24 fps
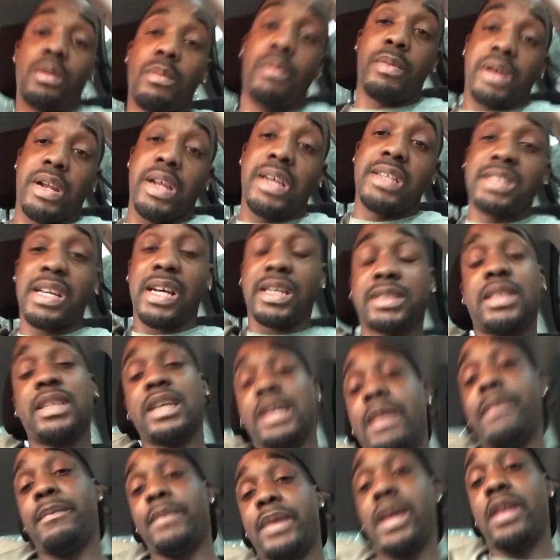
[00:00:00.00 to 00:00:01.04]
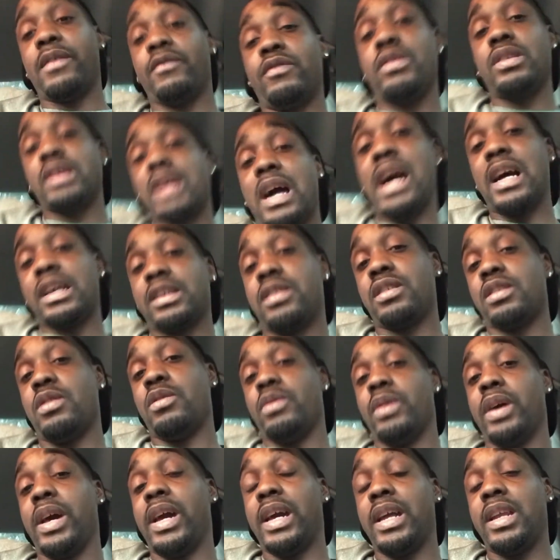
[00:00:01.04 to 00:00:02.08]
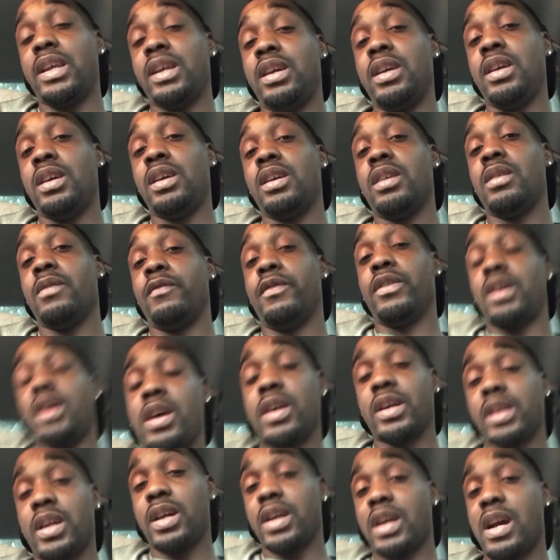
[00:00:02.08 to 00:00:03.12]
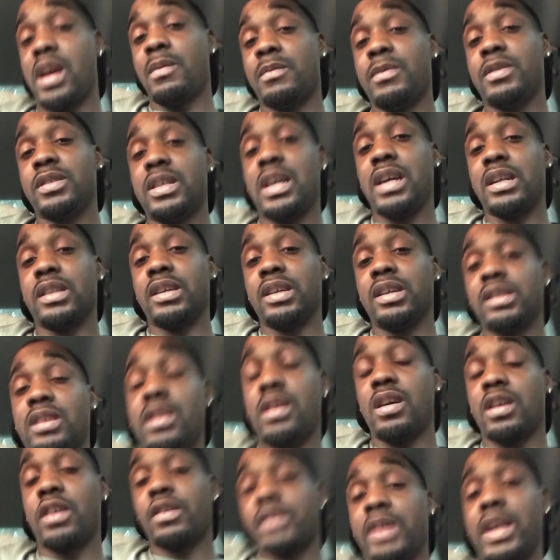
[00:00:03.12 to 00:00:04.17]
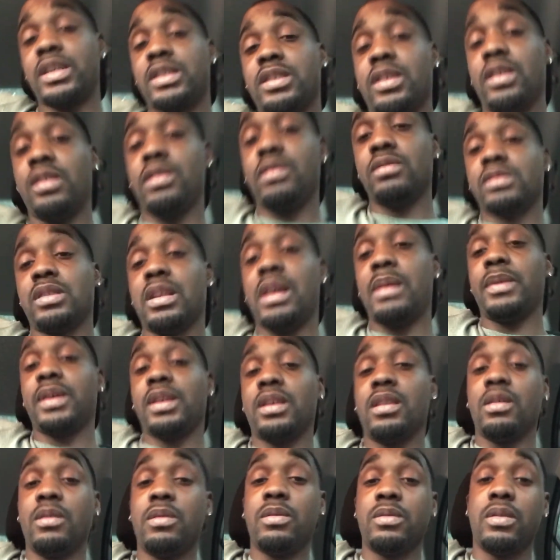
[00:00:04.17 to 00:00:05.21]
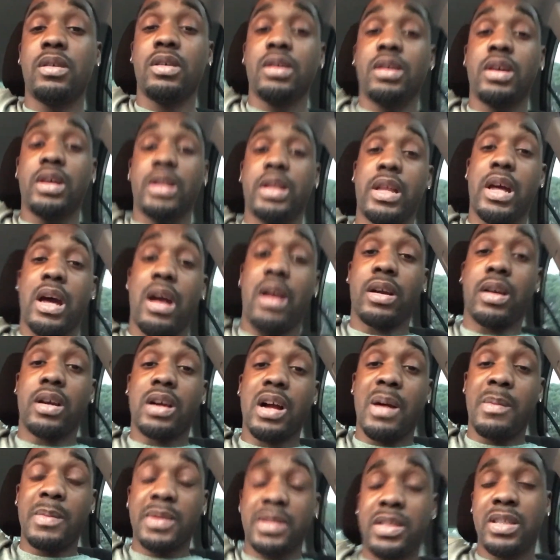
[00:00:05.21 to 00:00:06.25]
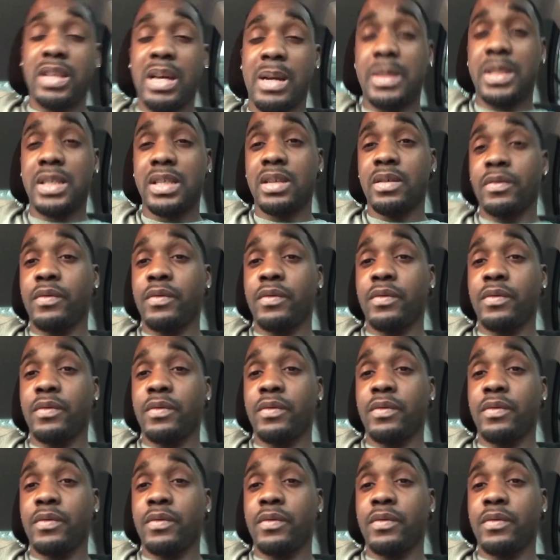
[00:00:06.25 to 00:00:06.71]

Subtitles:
But as I said, man, if you guys know any vlogging cameras out there that are great to use, let me know down in the comment section.